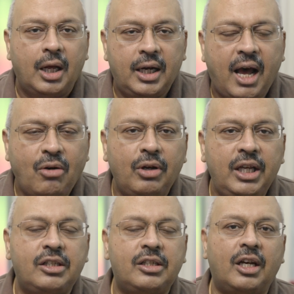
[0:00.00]
Now
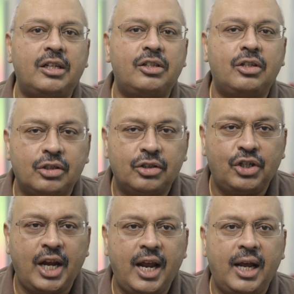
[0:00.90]
it's just
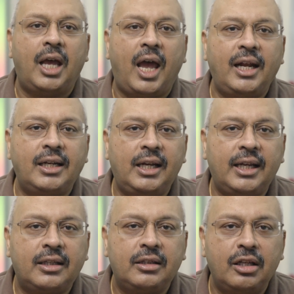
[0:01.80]
share and
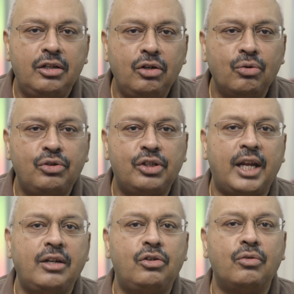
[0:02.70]
click the new
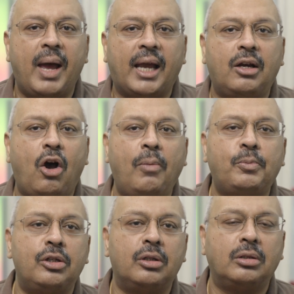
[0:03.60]
Send to Mac option.